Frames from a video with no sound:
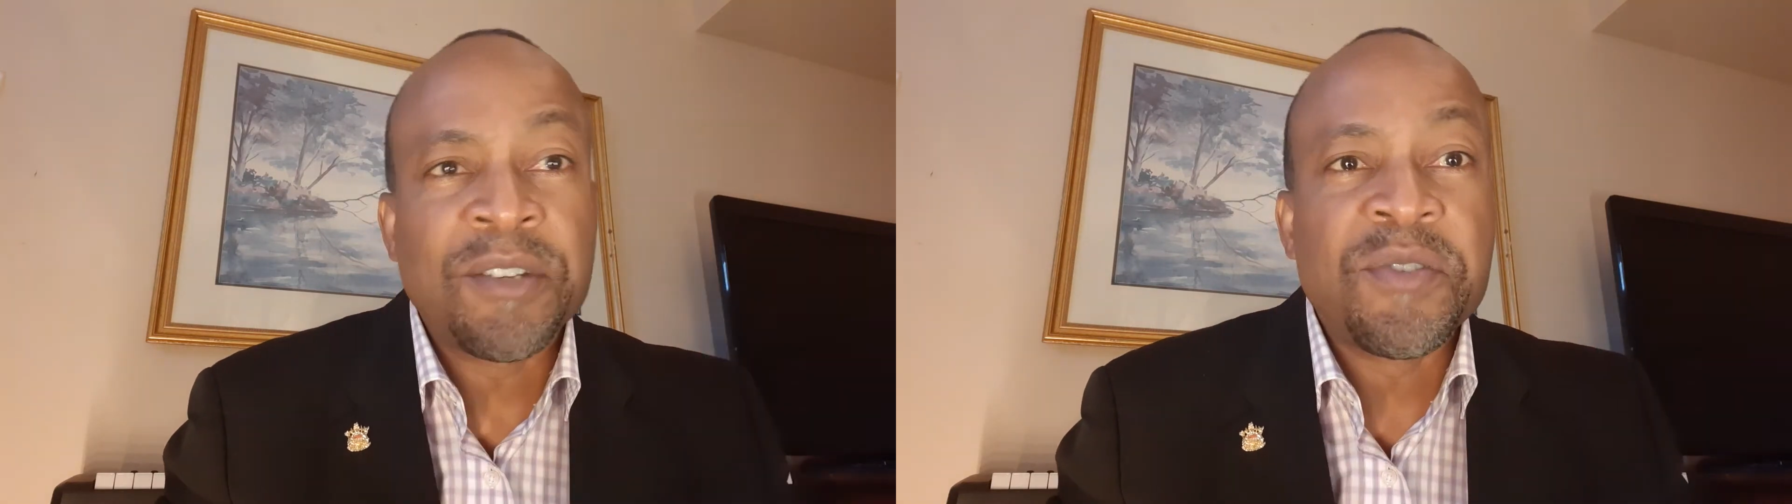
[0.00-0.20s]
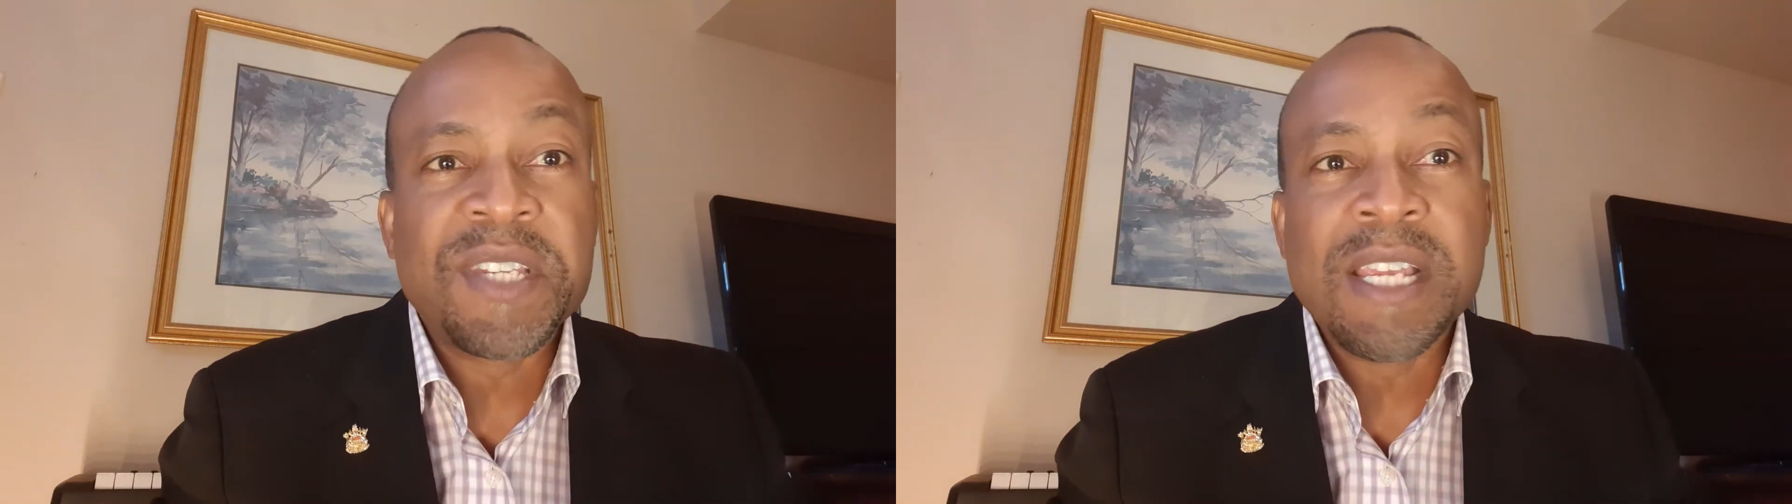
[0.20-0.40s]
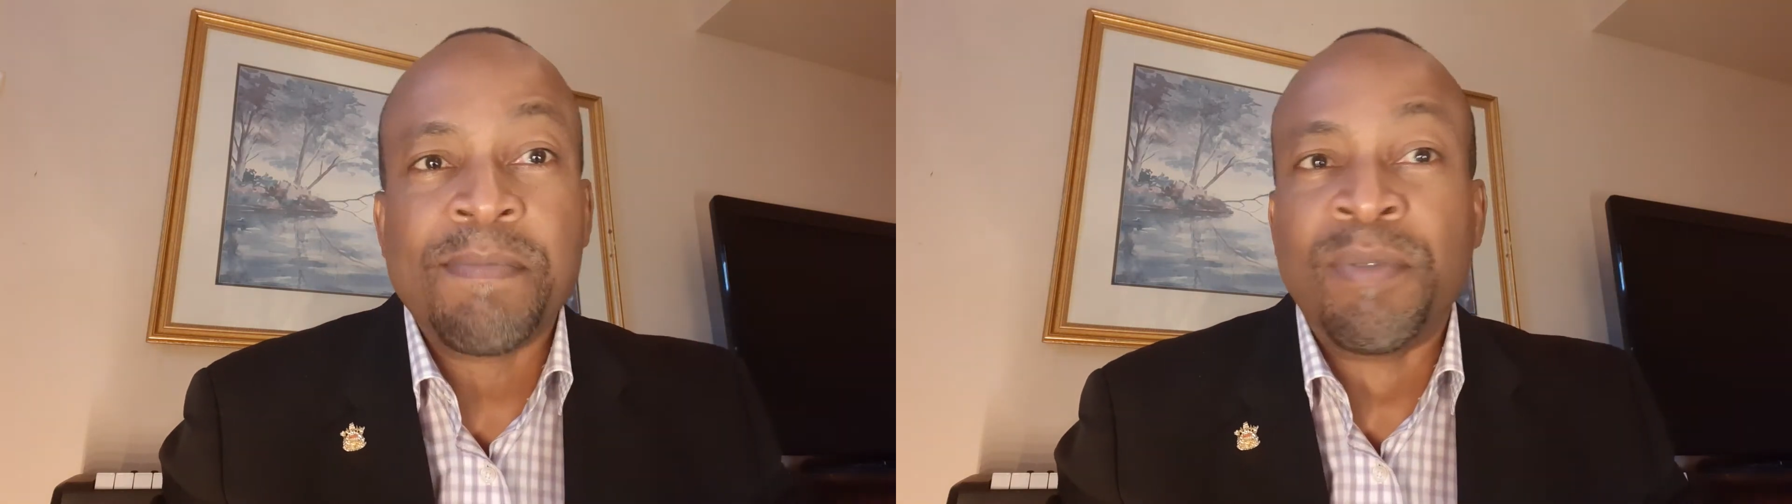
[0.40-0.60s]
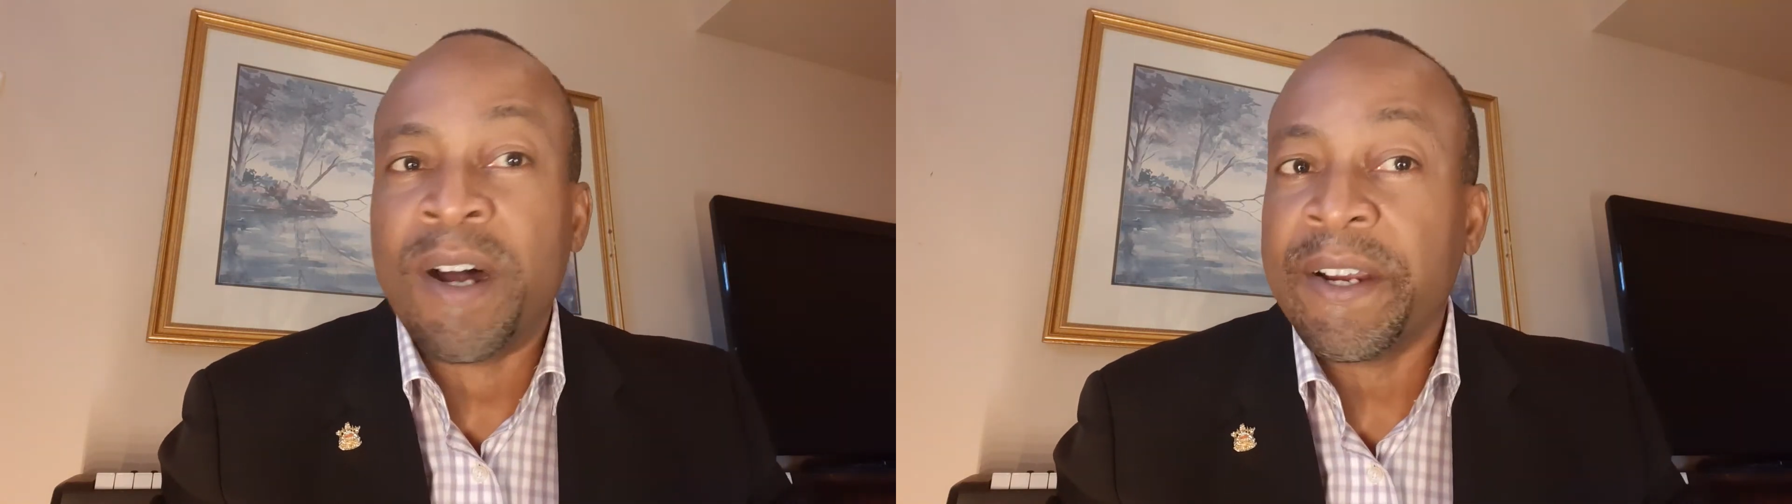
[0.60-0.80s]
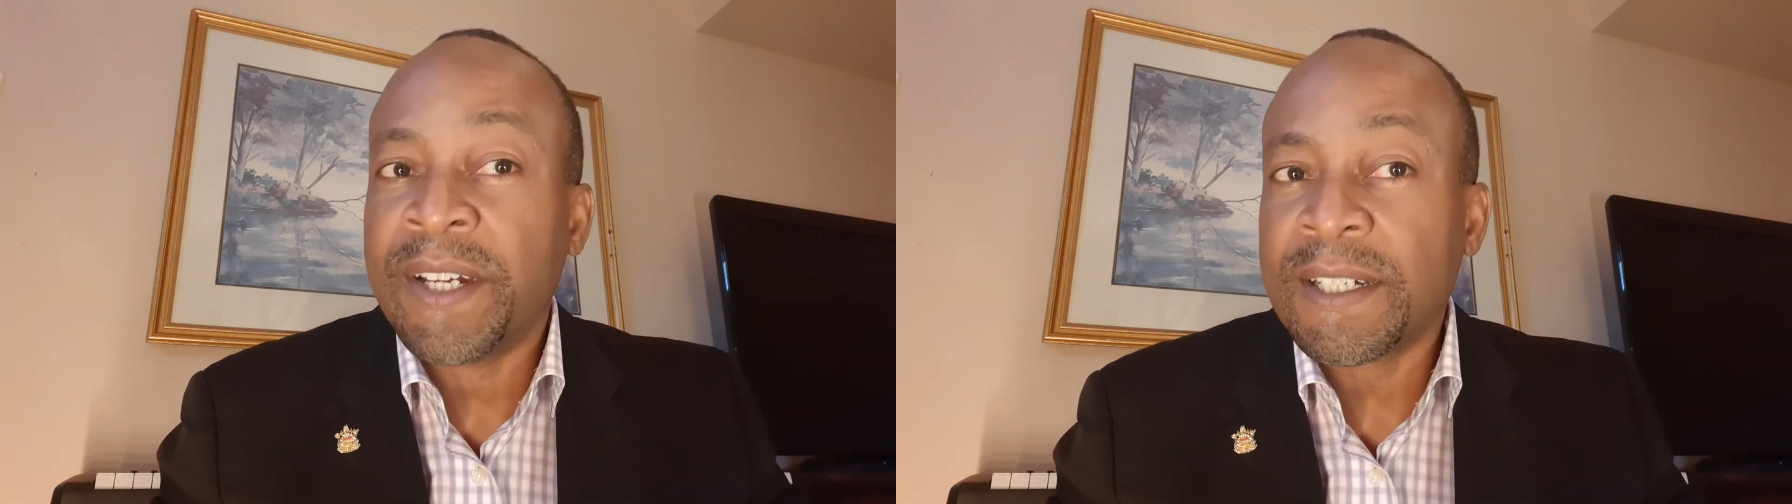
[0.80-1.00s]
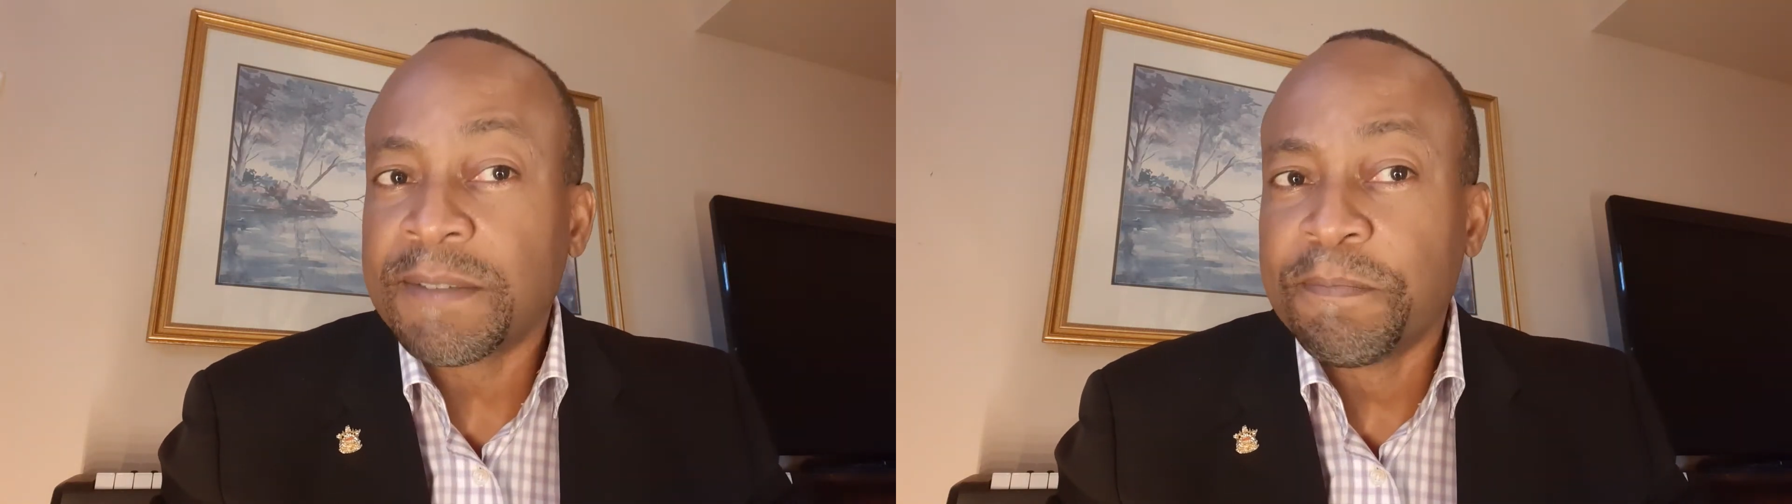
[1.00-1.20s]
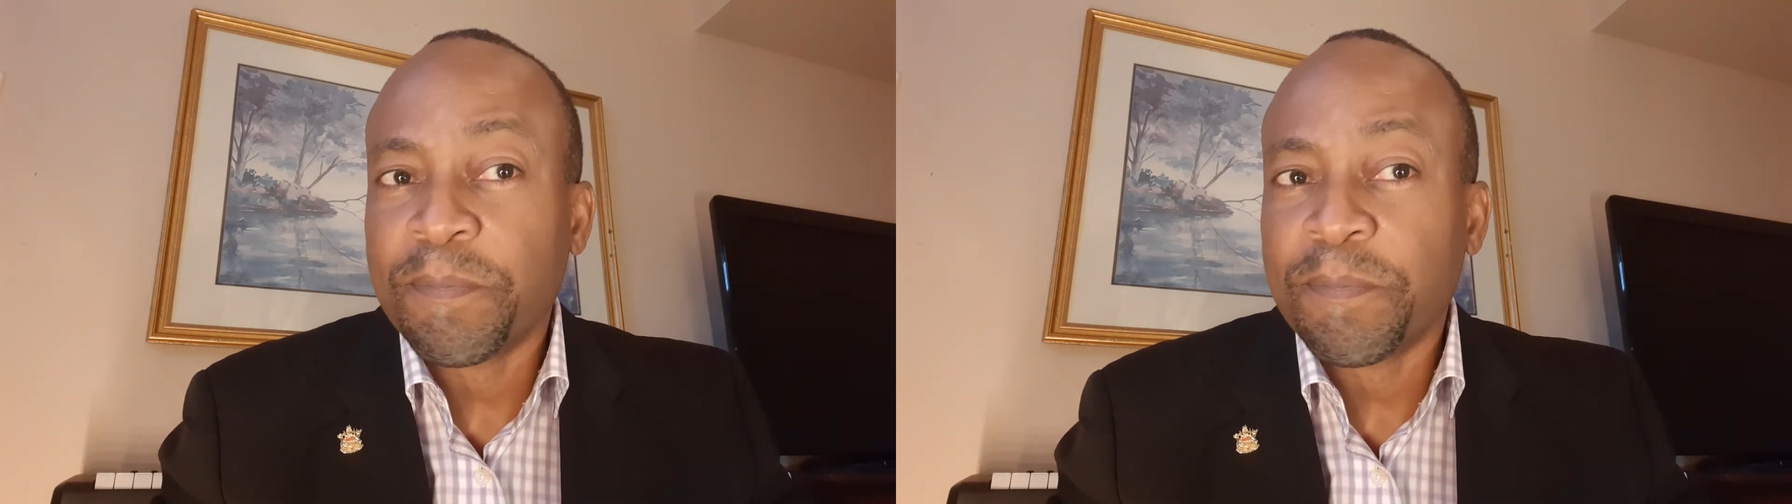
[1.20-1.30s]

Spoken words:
to see a product,